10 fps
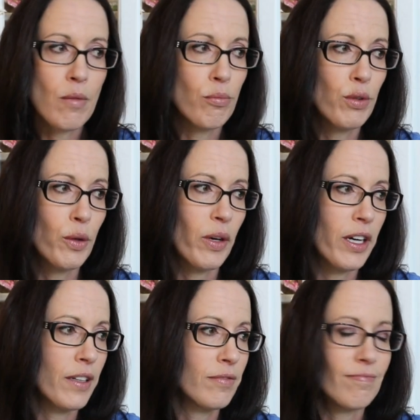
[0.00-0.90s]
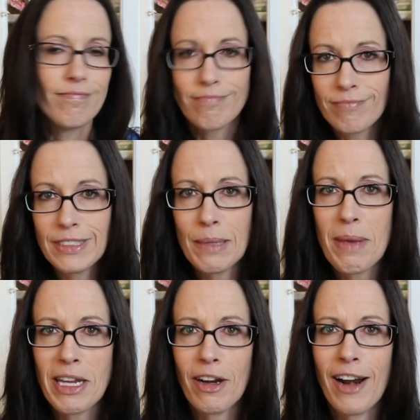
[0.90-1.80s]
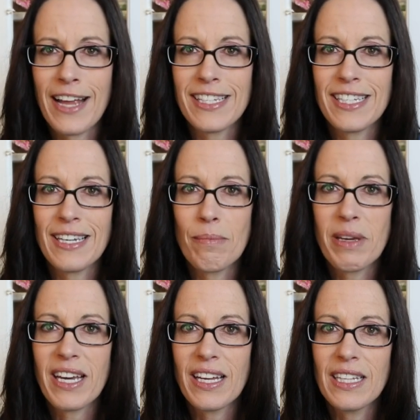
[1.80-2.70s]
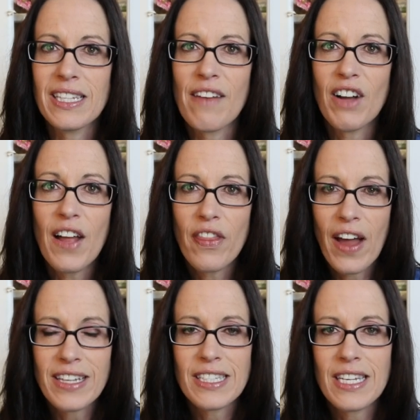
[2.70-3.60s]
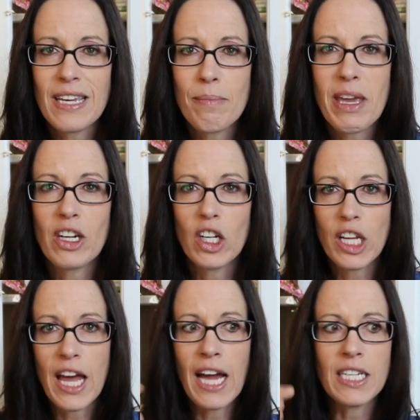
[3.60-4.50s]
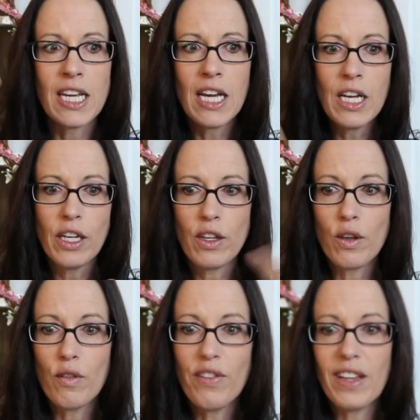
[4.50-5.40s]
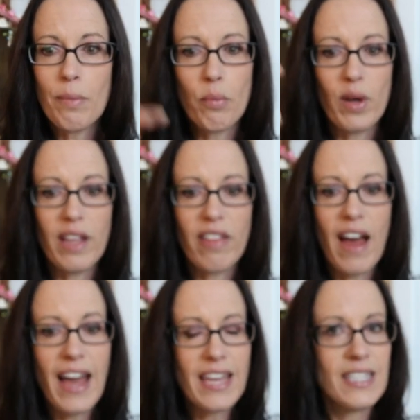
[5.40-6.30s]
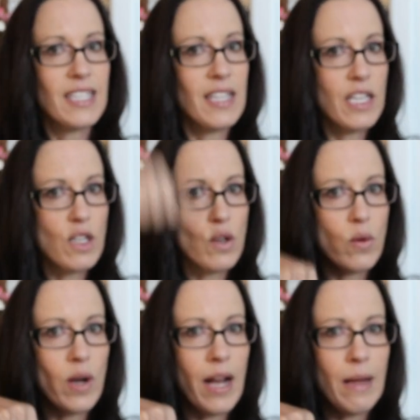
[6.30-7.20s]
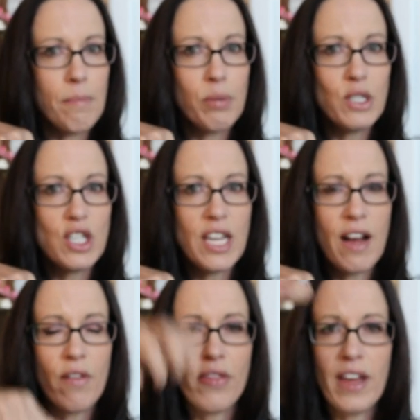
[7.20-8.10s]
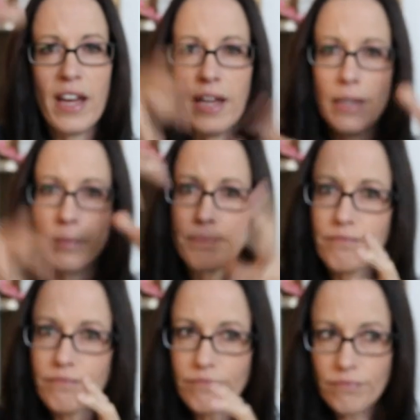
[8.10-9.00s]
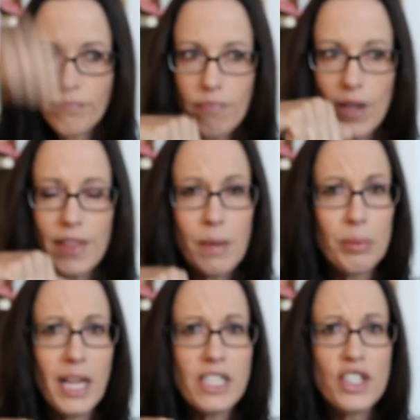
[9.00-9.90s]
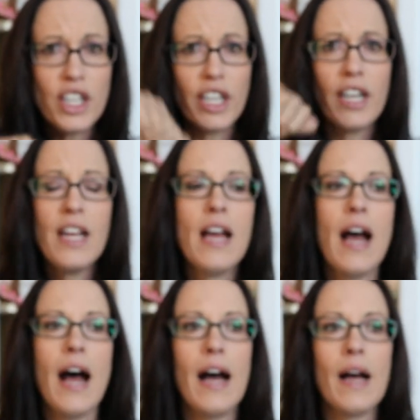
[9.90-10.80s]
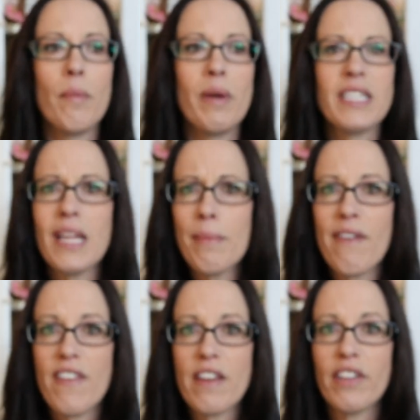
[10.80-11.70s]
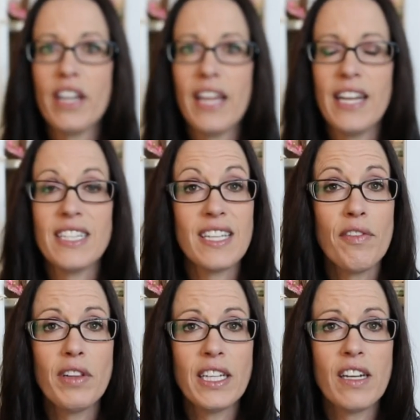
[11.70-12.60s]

brewer to make our iced tea, because I've got the iced tea maker that you fill up with ice and then you um, push down the, the plunger, um, but it's not my favorite, and it's definitely